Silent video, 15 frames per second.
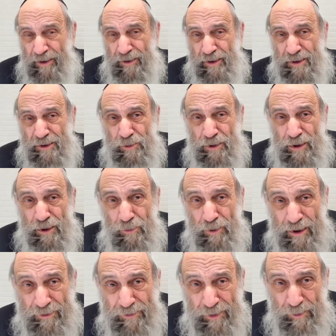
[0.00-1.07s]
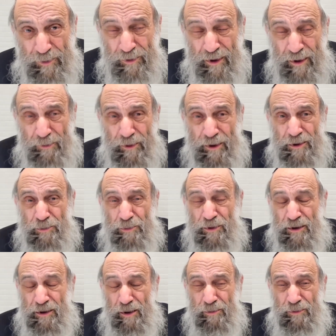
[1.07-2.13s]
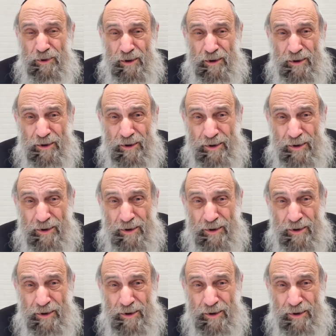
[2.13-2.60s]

And that's what I want from you. I want to become